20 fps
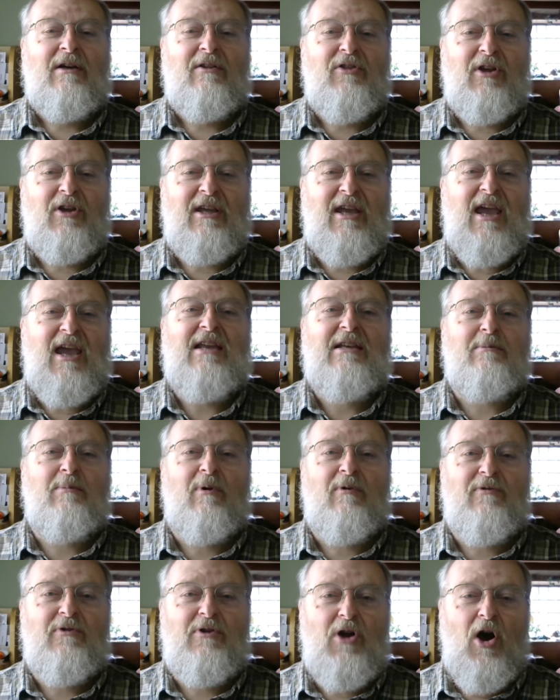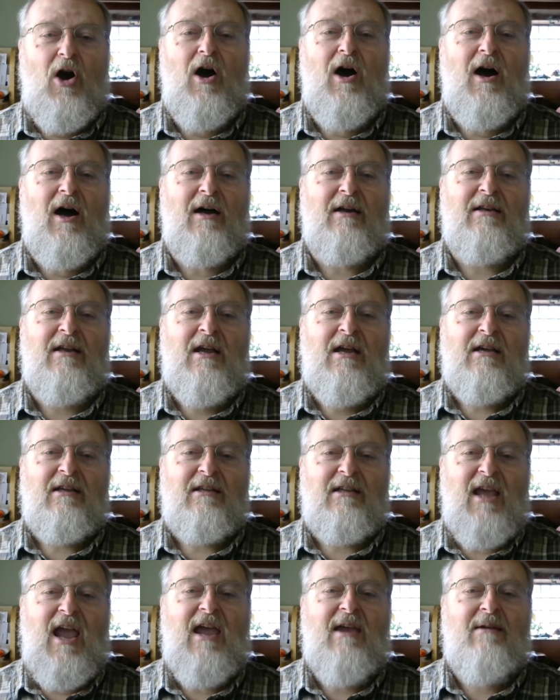The kingdom of God
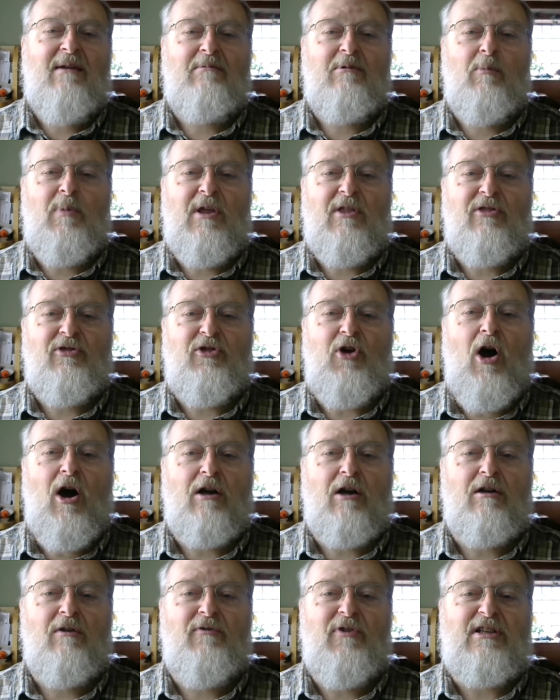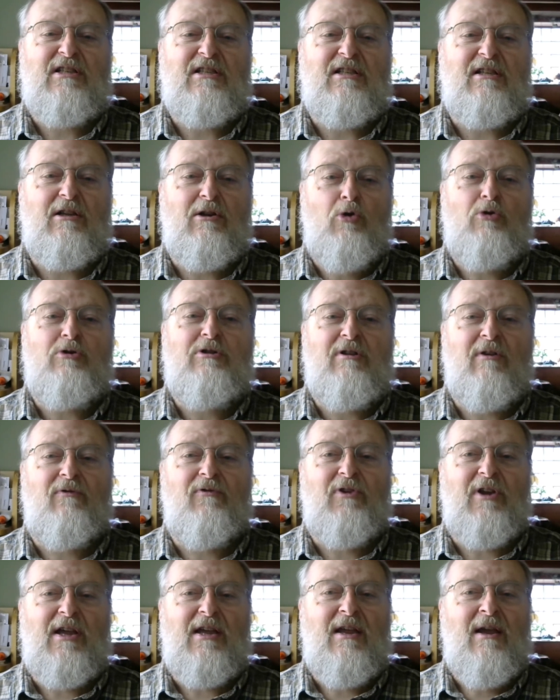came to be thought of
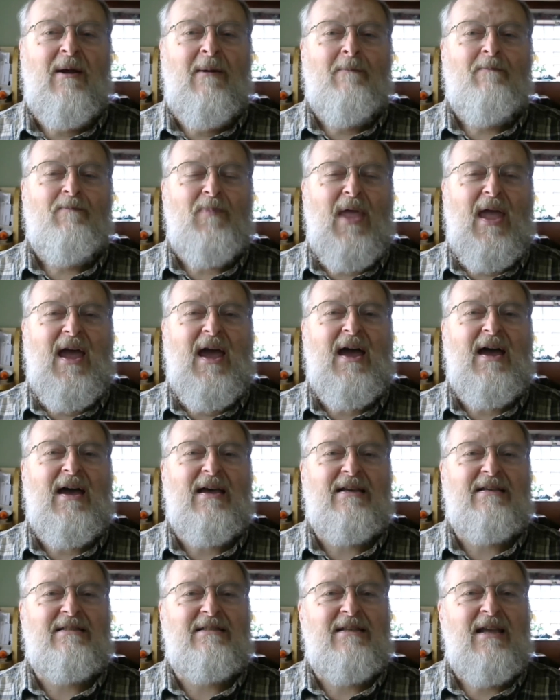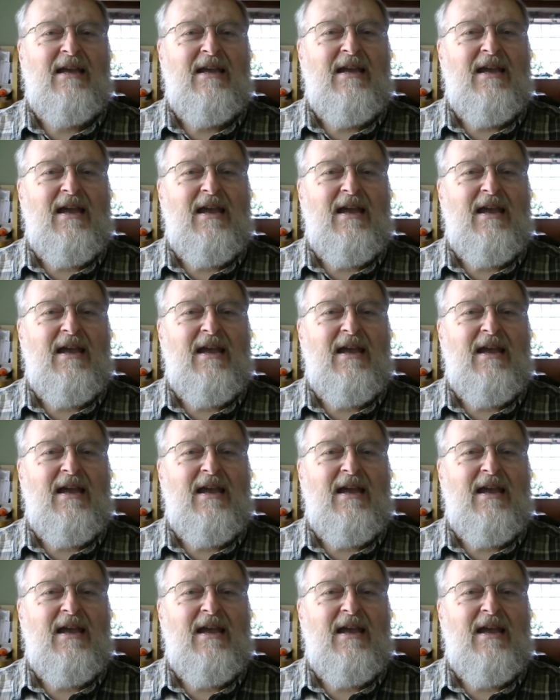exclusively as